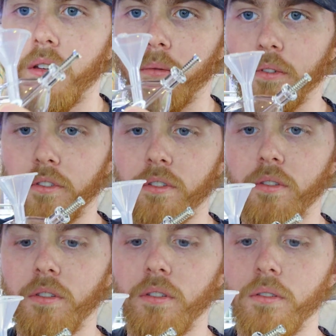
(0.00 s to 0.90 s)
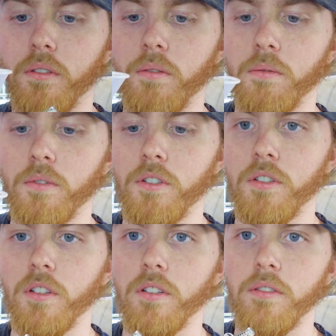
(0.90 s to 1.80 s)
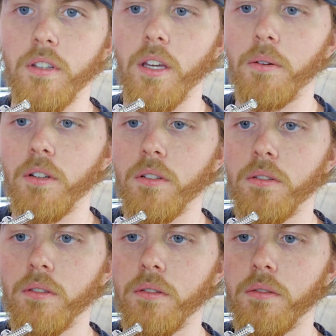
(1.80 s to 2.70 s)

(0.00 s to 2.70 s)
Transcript: We're just gonna see how it goes.